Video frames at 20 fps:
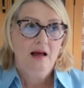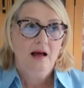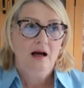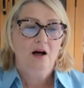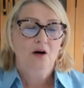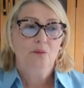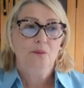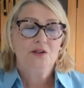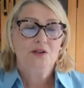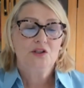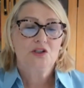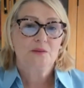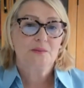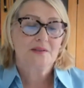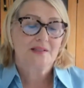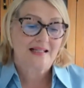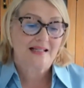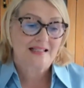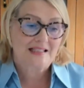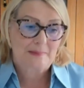And when she
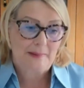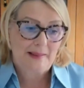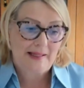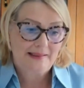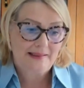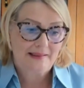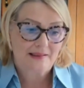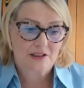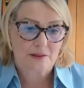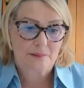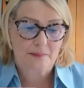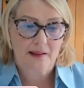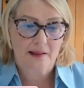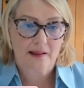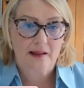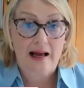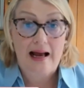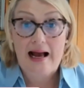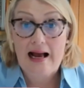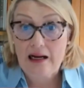was explaining to
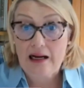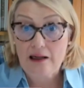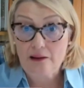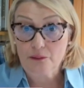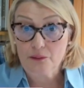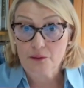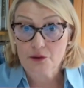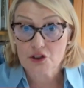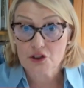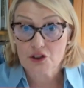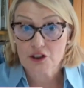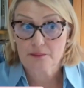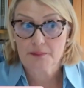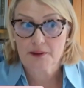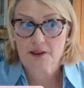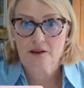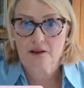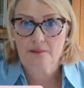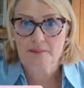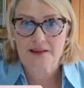me how she'd
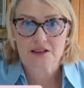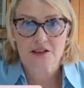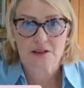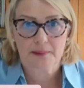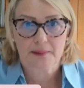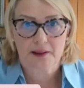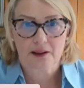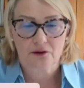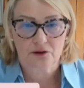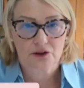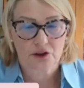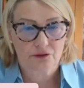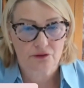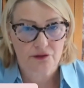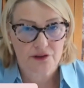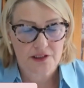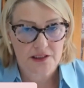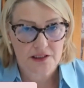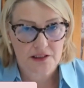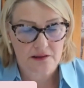become antibiotic
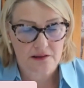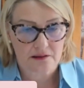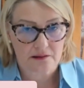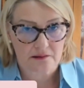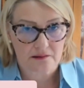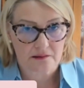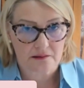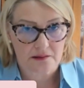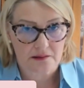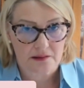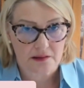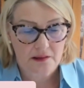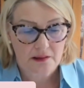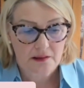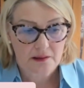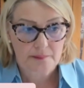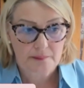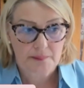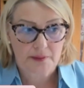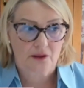resistant
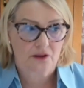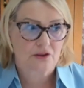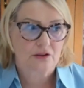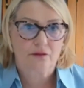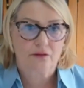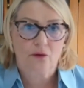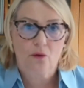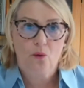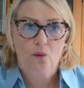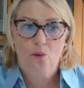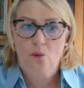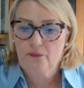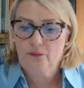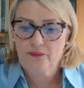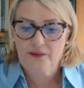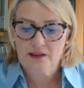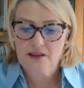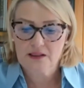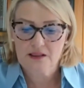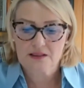because of all
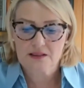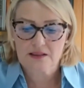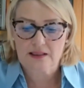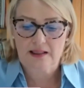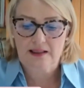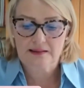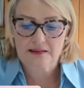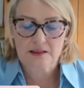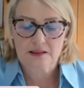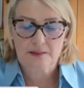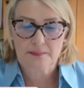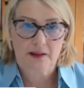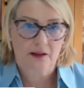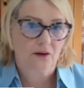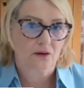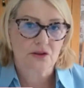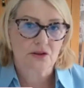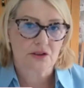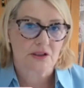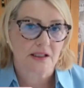these
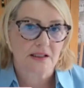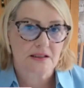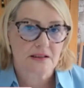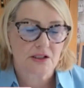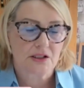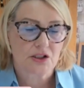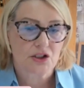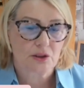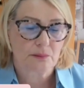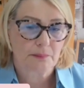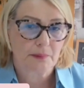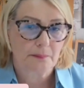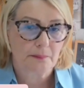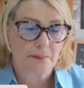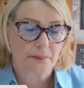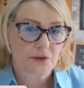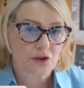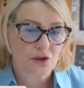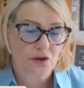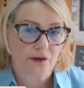antibiotics that she'd been
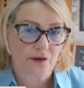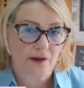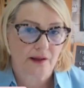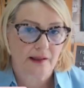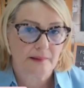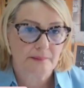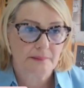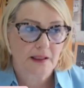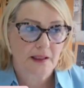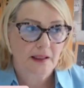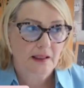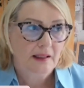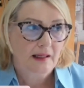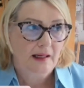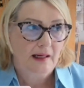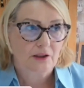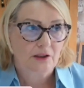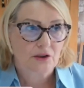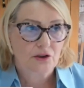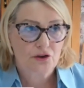prescribed,
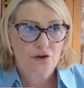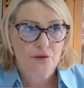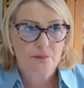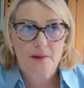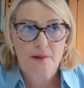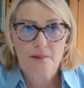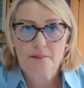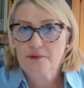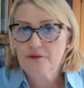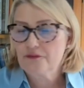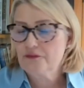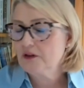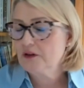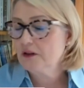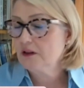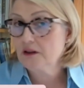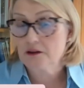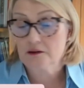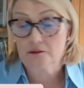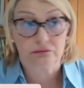I just remember
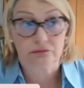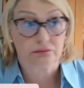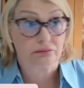feeling,